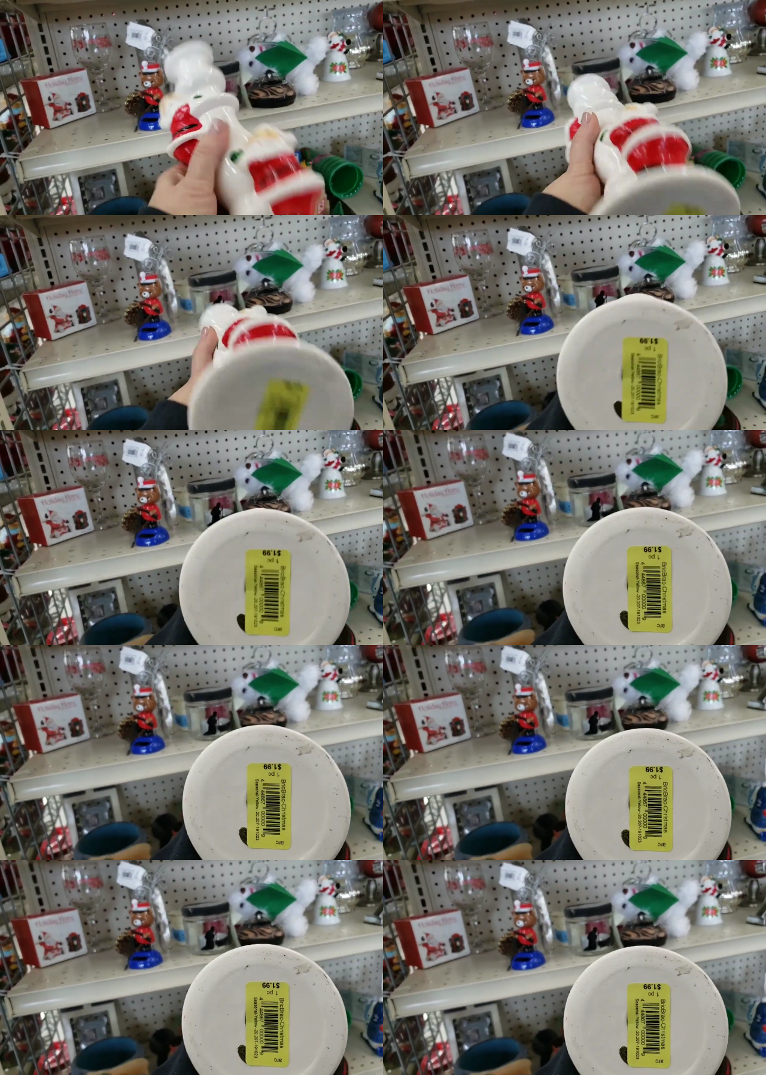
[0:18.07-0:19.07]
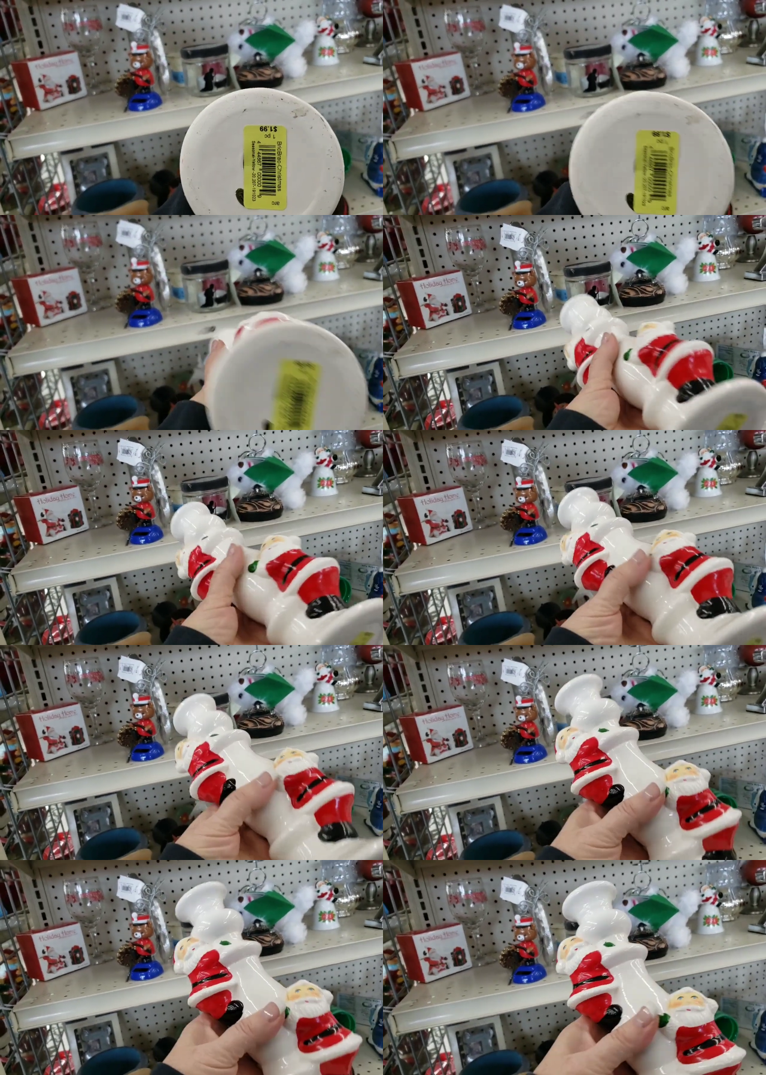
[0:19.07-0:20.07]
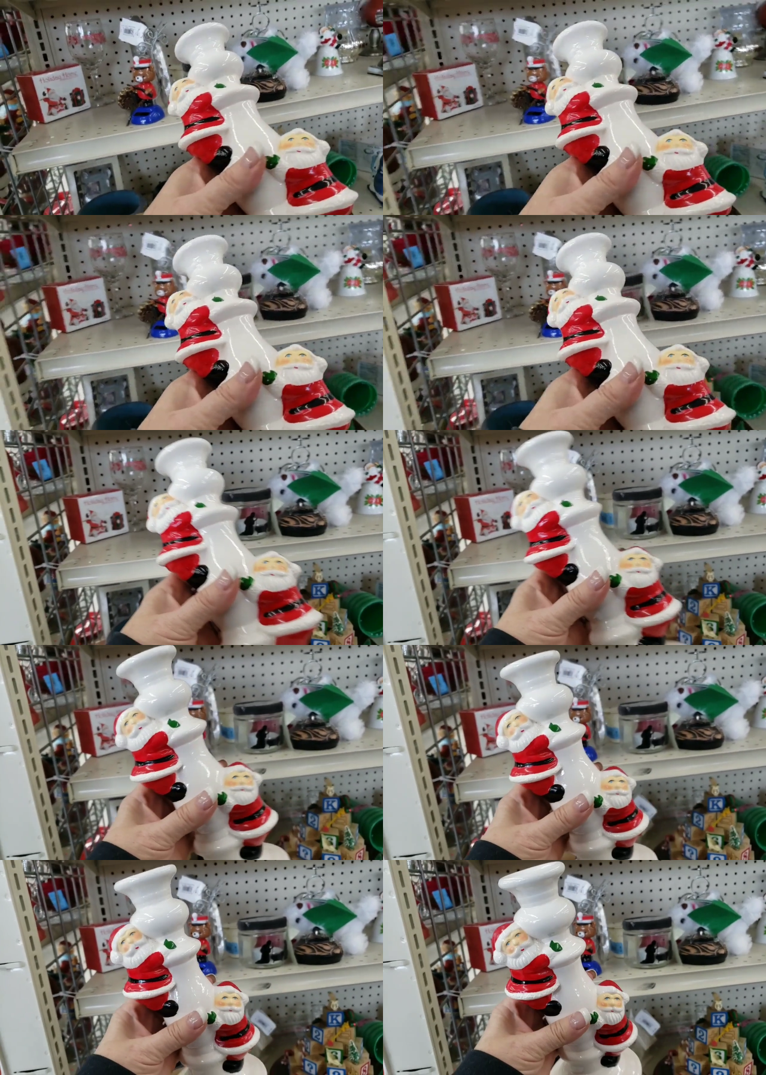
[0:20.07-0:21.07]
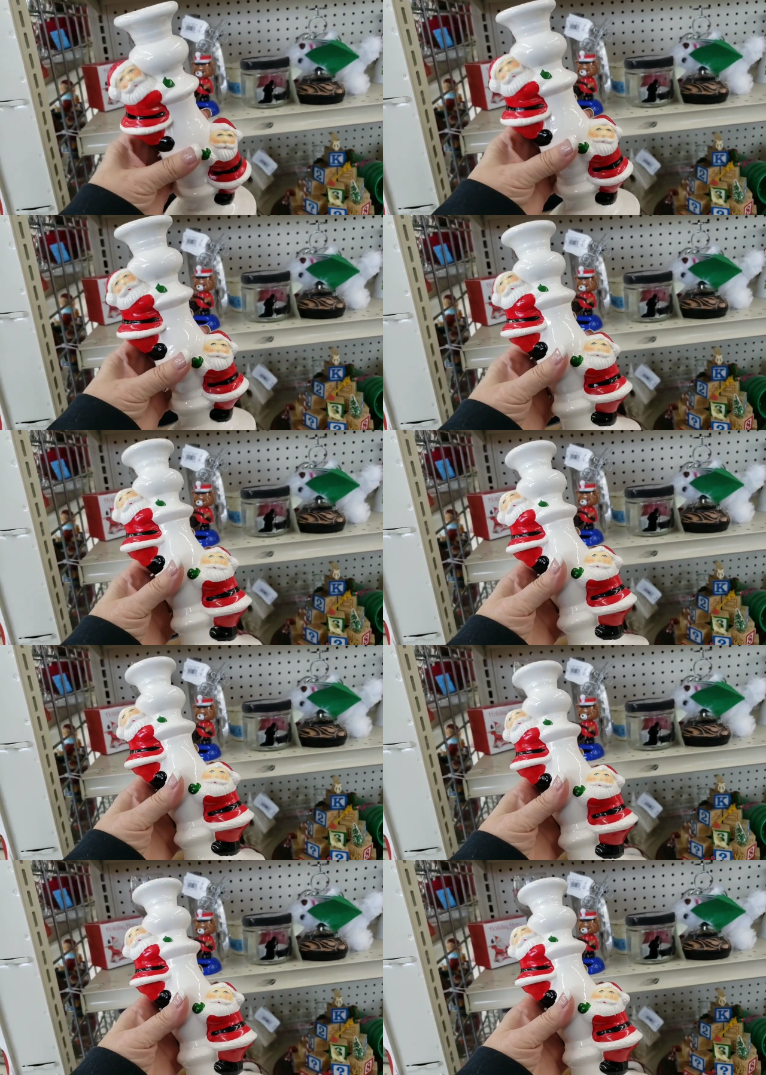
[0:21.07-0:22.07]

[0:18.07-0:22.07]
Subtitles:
No face is visible, so there are no lips to read.